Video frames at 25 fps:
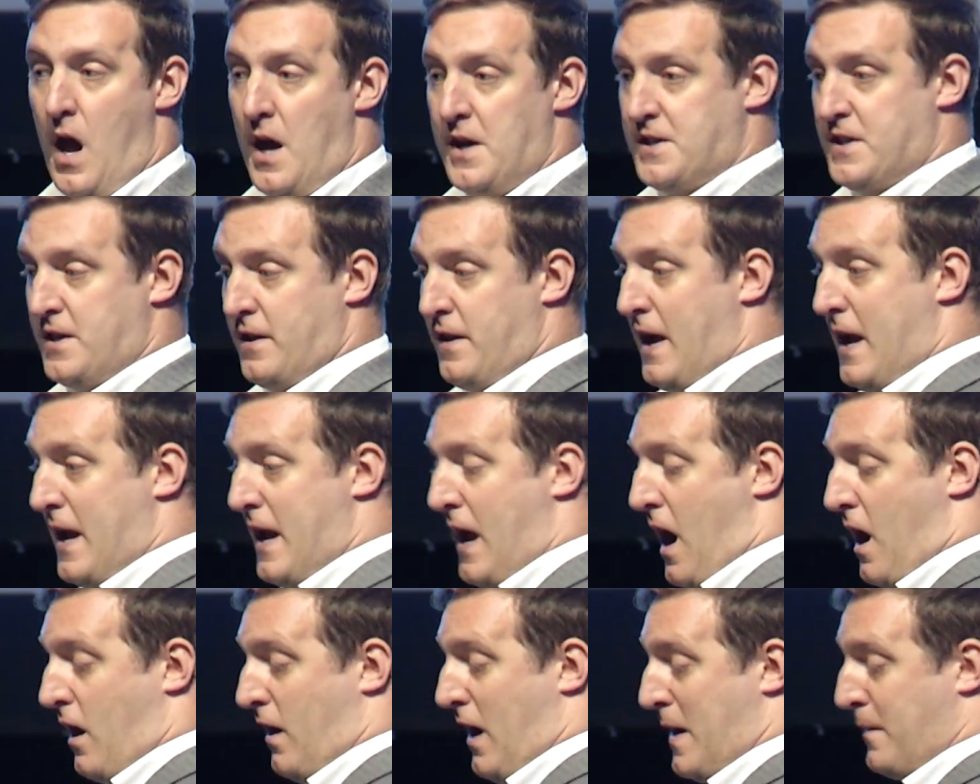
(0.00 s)
So they
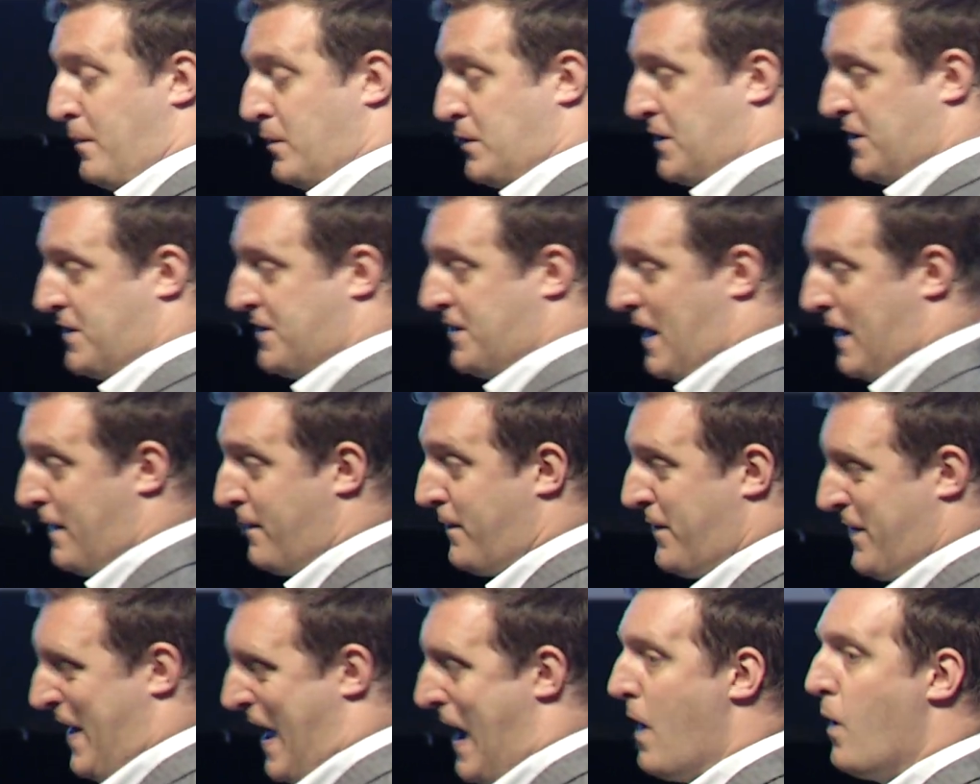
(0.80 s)
are able to save
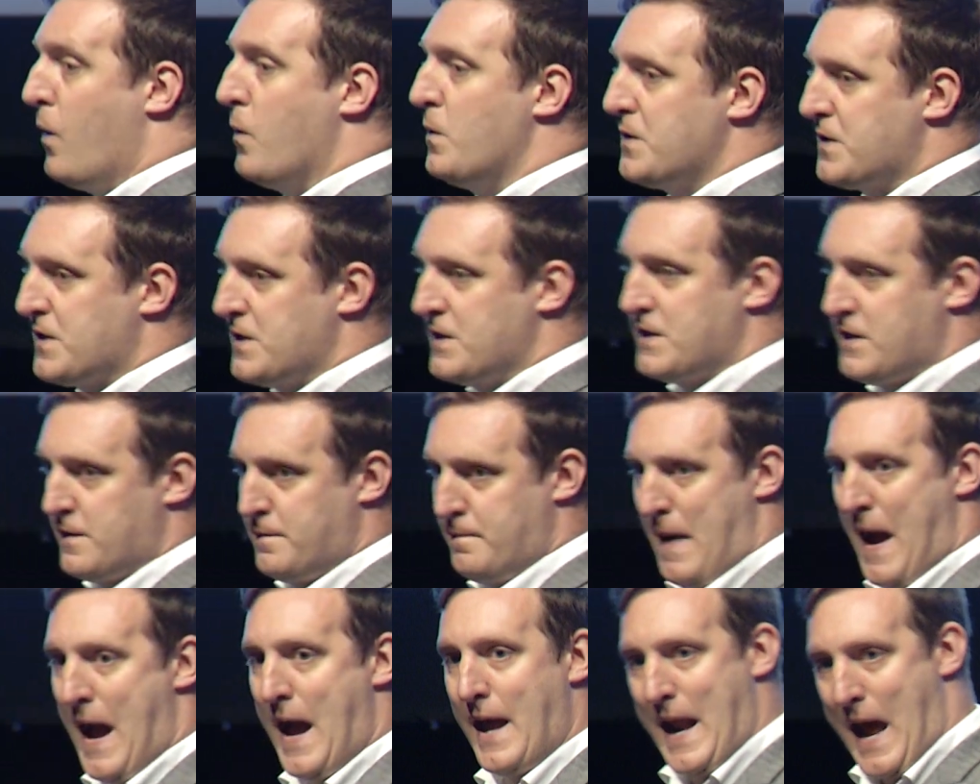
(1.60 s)
thousands of
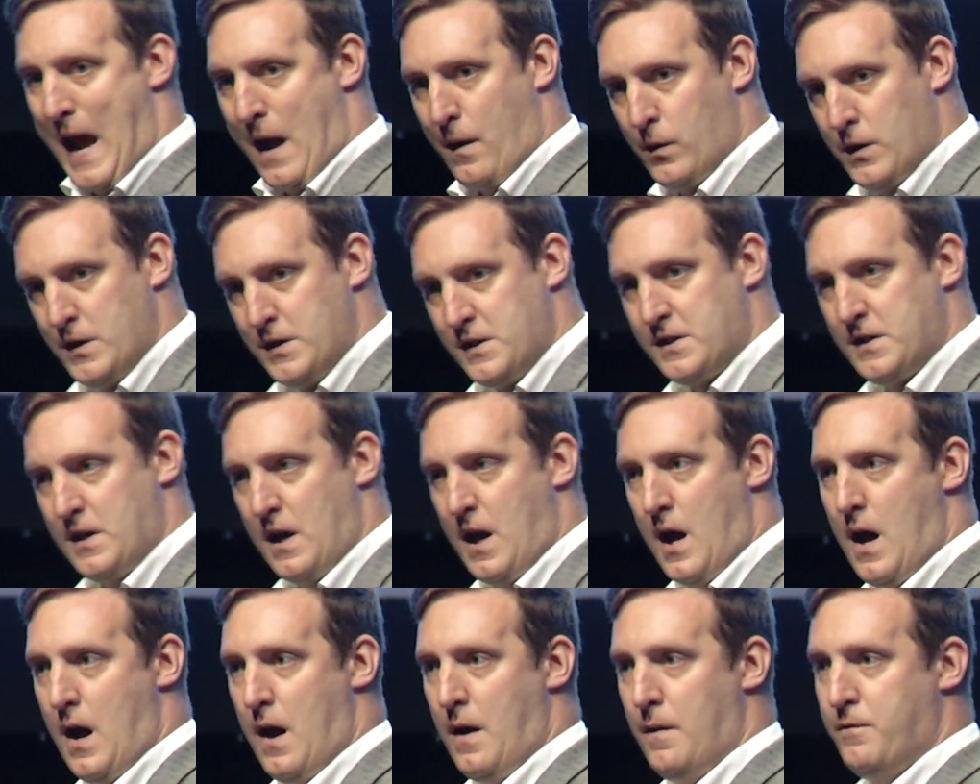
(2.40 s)
man-hours
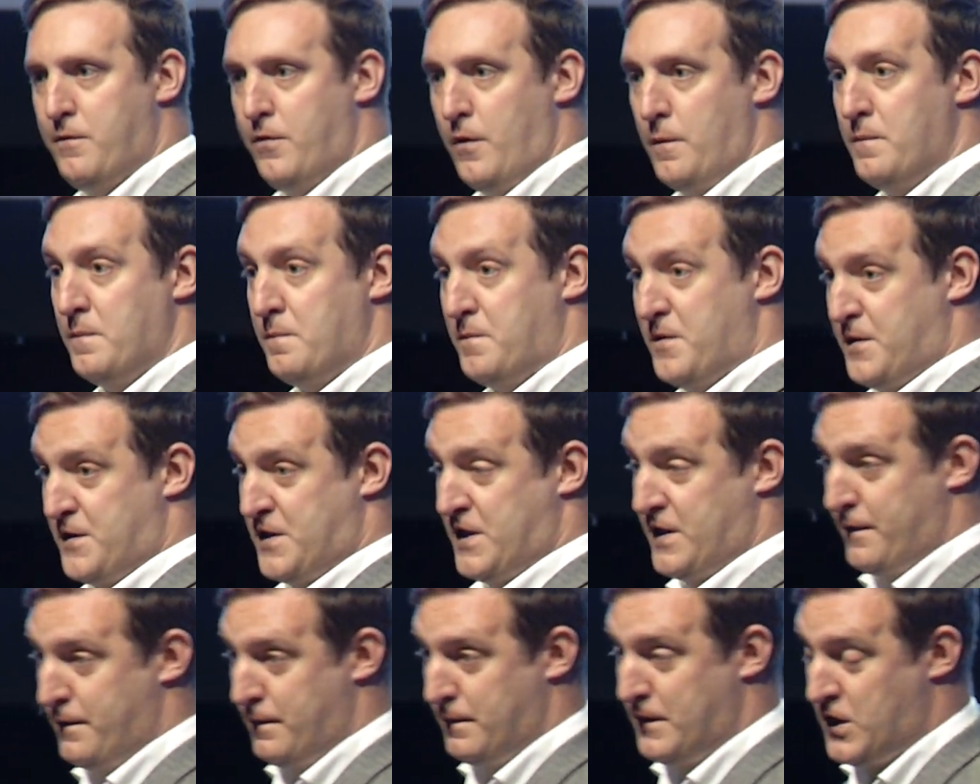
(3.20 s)
from
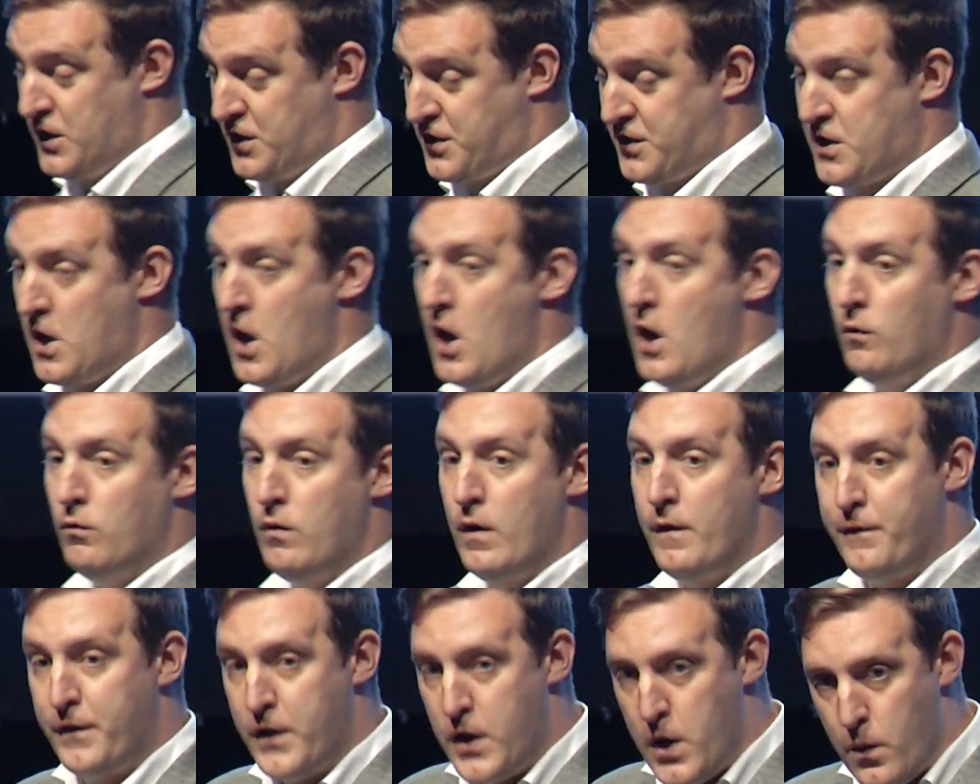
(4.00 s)
just
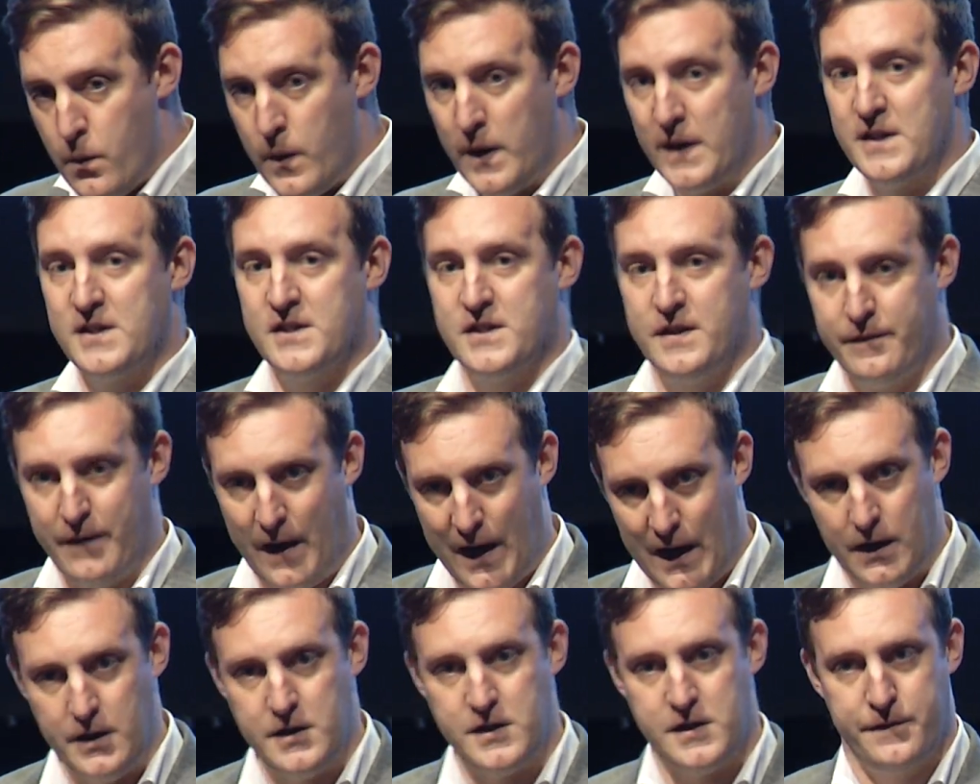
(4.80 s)
reviewing
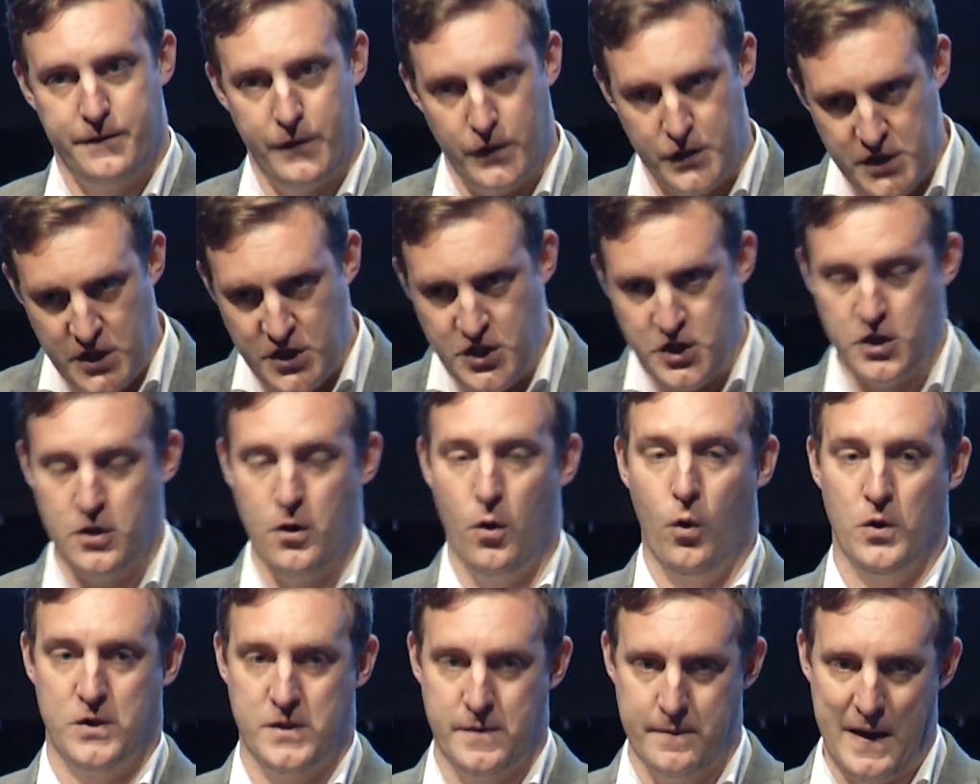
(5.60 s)
surveillance footage
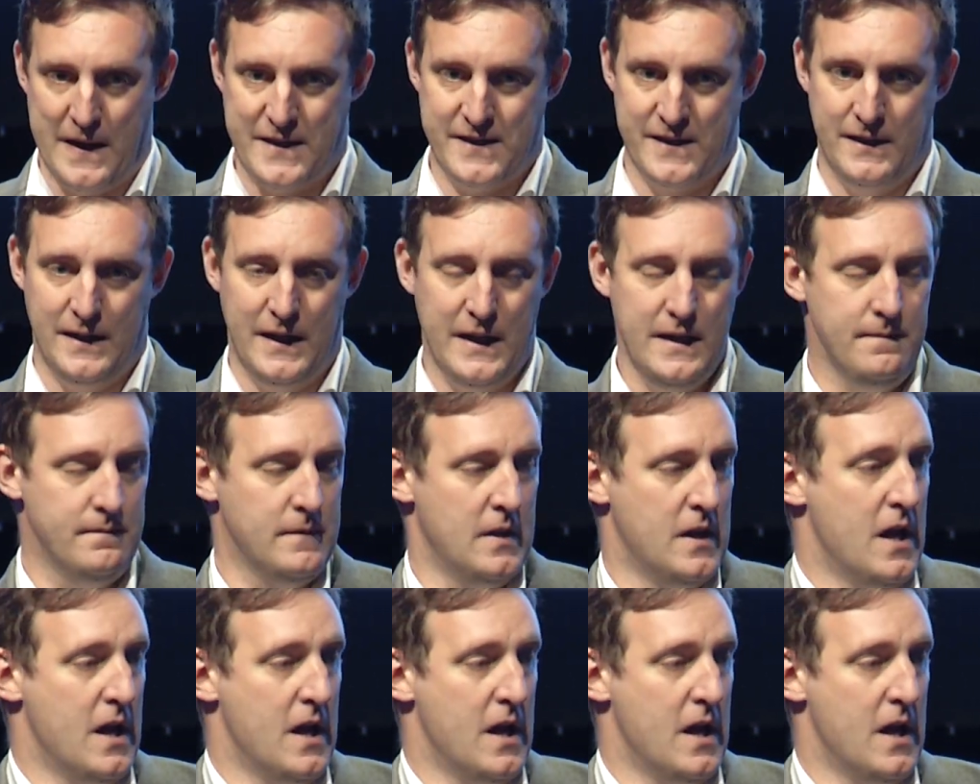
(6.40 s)
automatically.